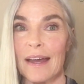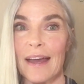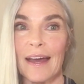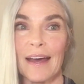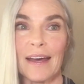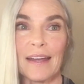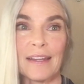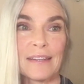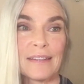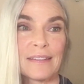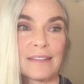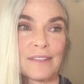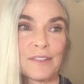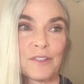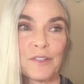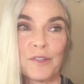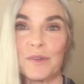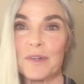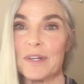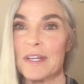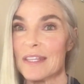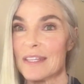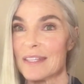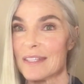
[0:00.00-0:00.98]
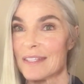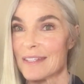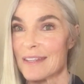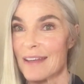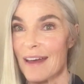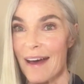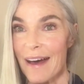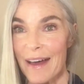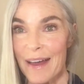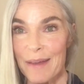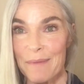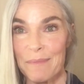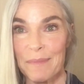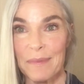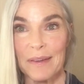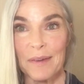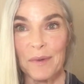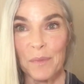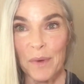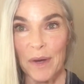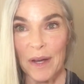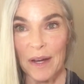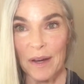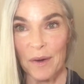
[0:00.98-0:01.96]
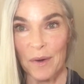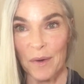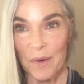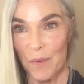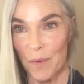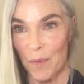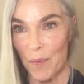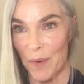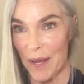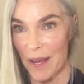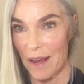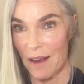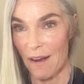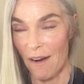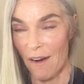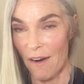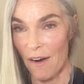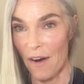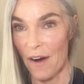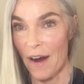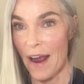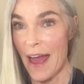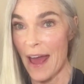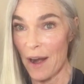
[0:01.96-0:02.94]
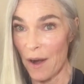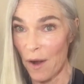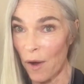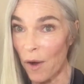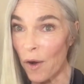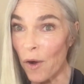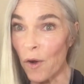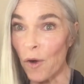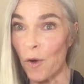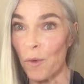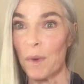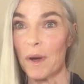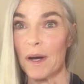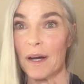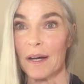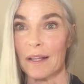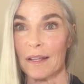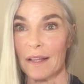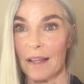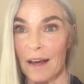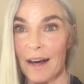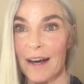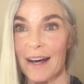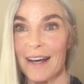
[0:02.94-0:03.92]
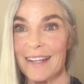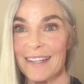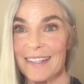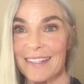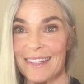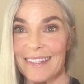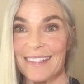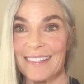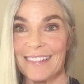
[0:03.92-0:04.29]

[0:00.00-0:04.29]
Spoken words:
And during this time where we are at home a lot,